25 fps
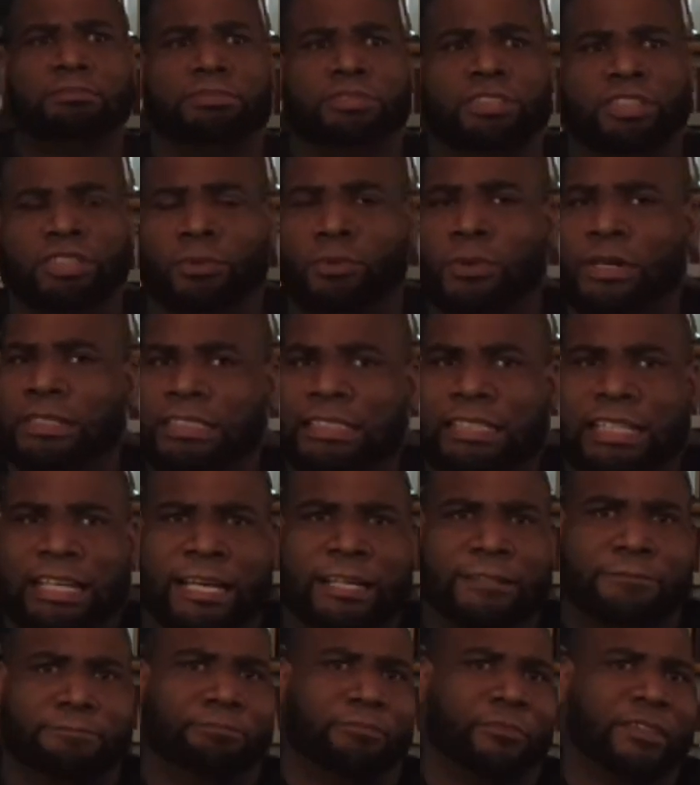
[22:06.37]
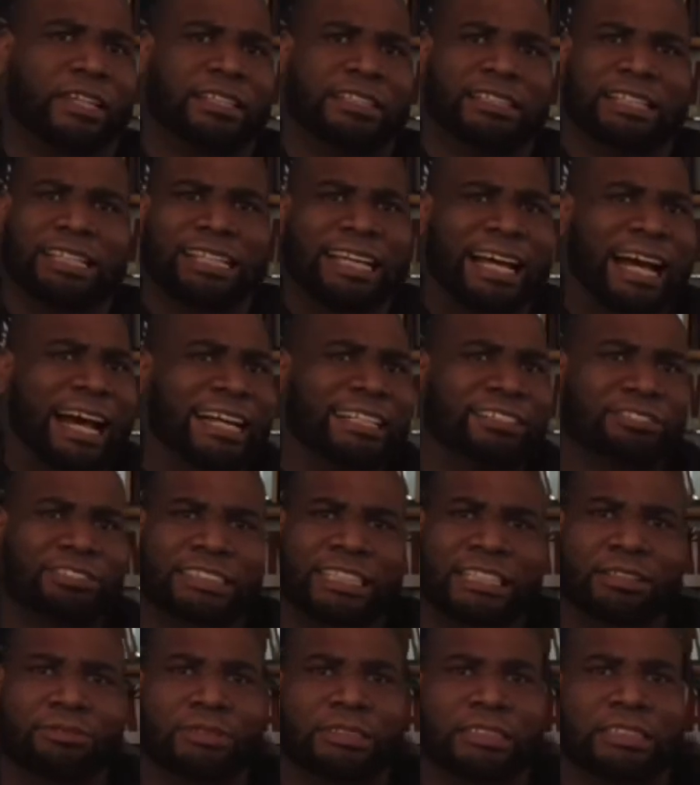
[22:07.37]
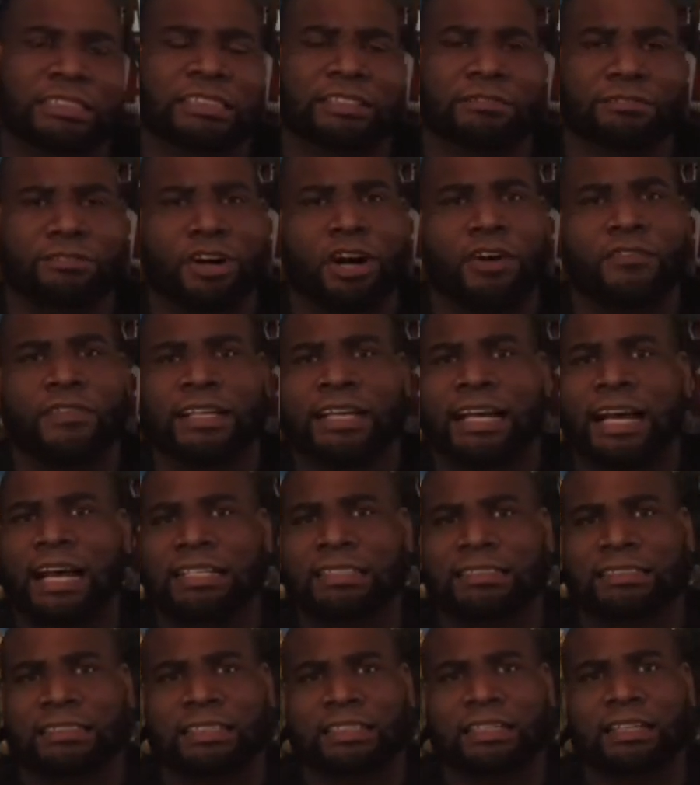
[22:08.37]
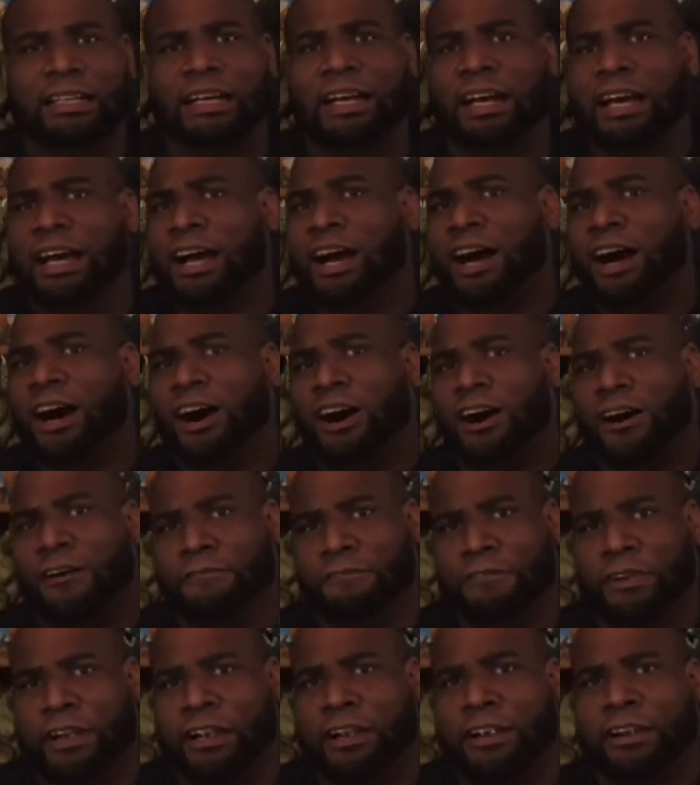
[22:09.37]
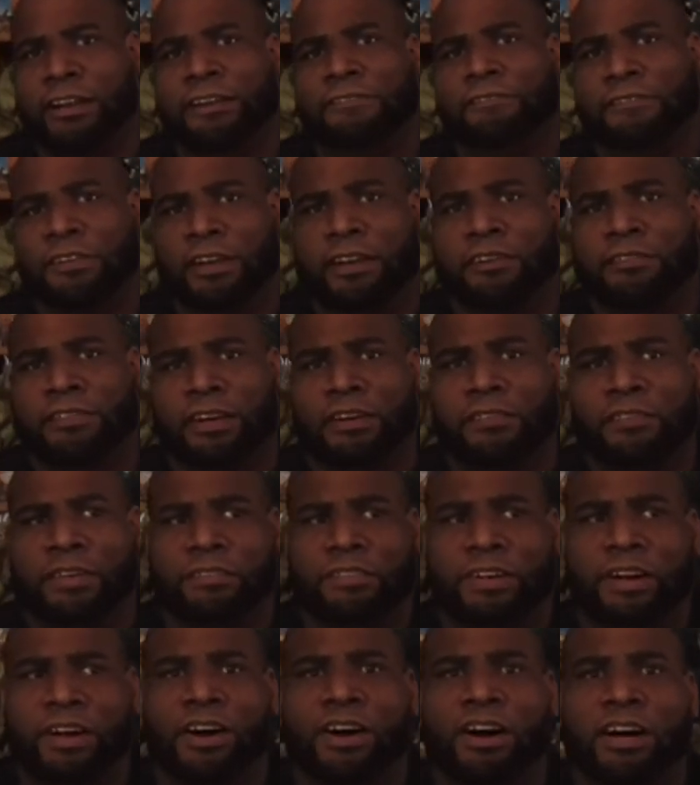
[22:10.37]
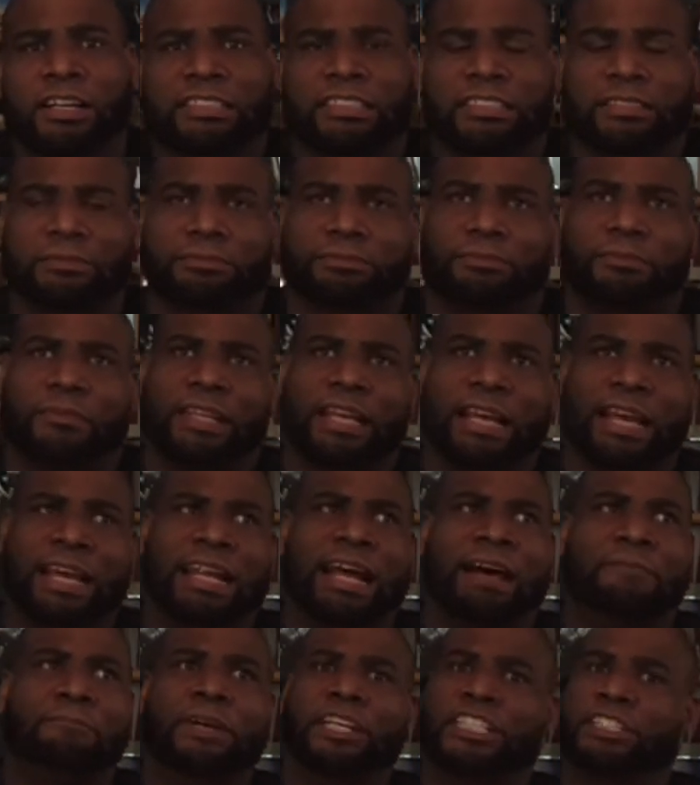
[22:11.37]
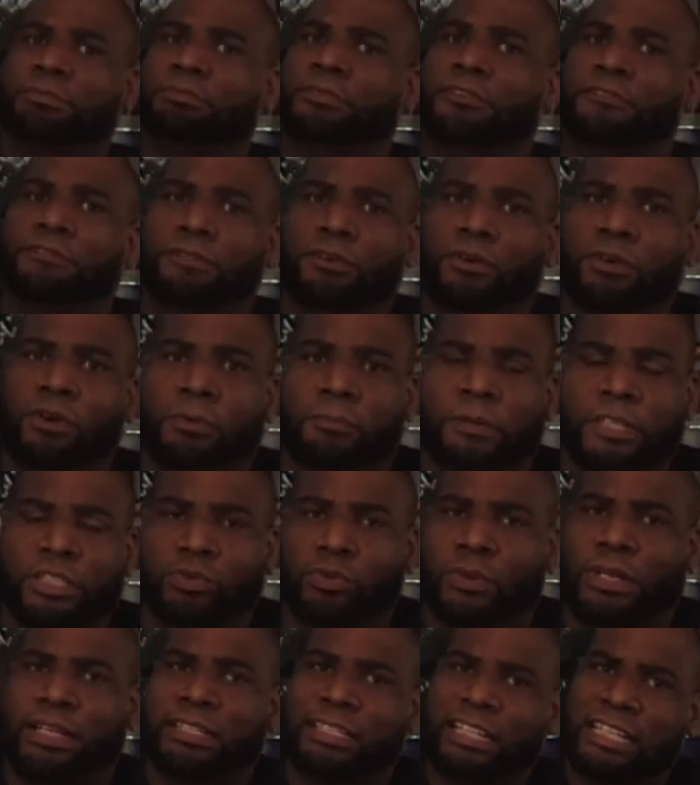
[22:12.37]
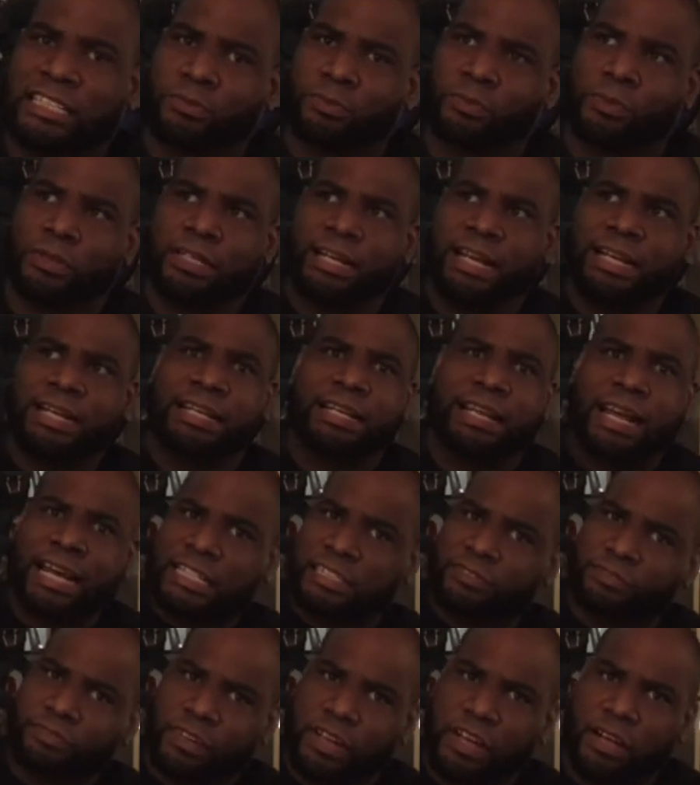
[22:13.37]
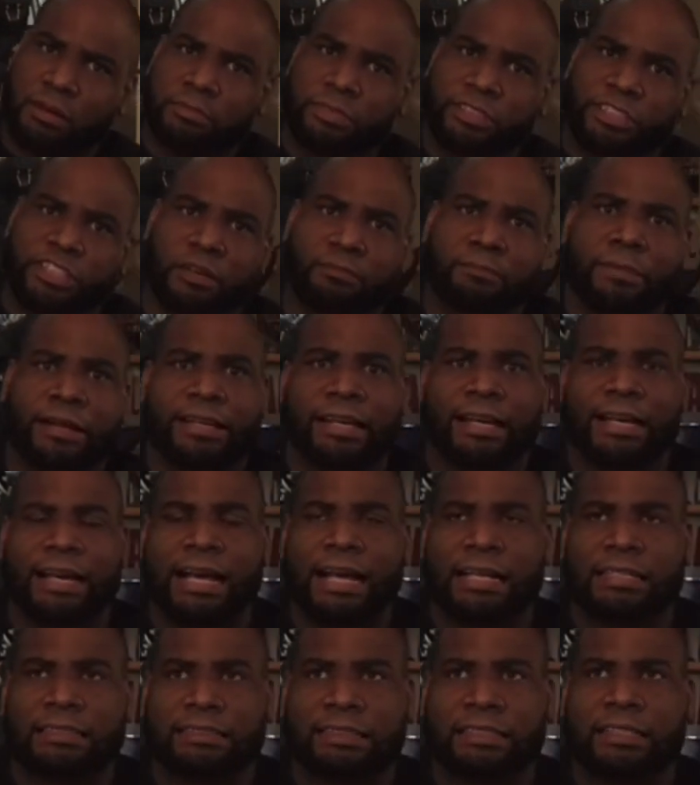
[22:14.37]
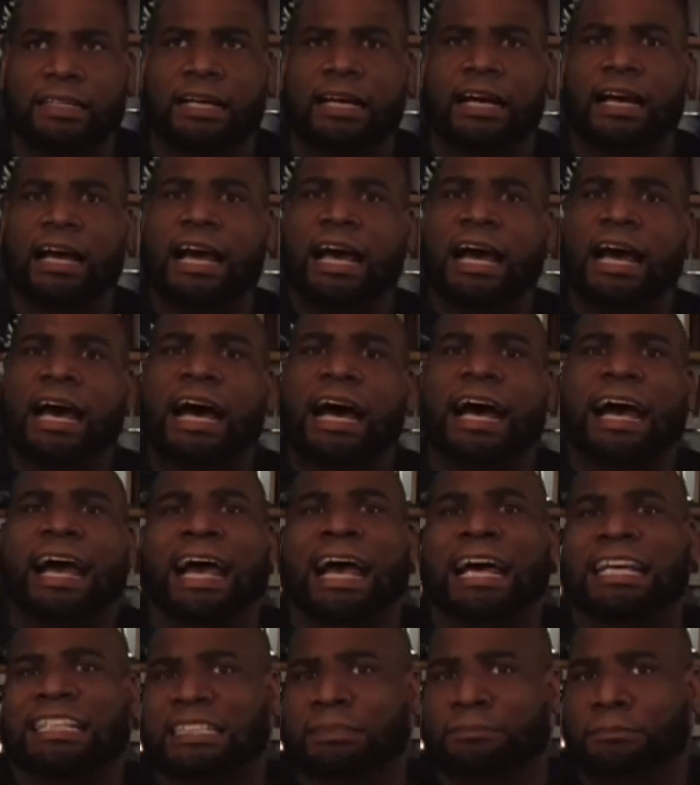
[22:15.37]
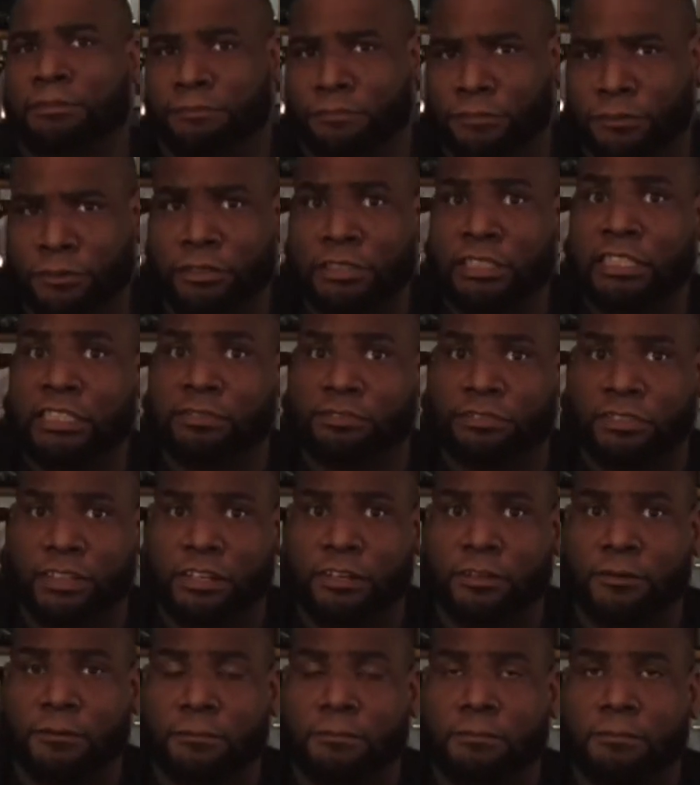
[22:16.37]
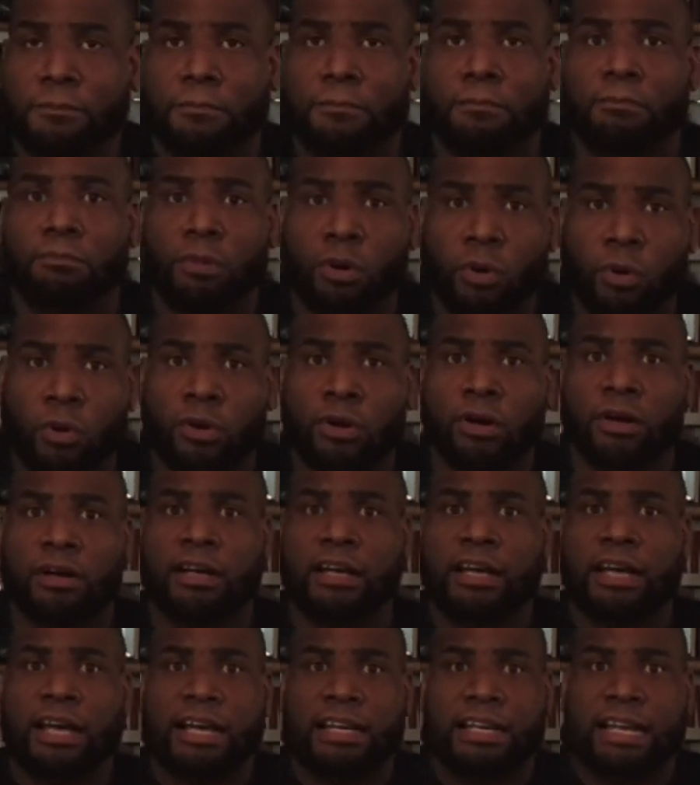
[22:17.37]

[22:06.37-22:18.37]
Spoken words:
So once again, the kaiju sequences involving Godzilla are very, very, very, very, very awesome. And I mentioned before, between this one and the next film, Mechagodzilla, I actually prefer this film more.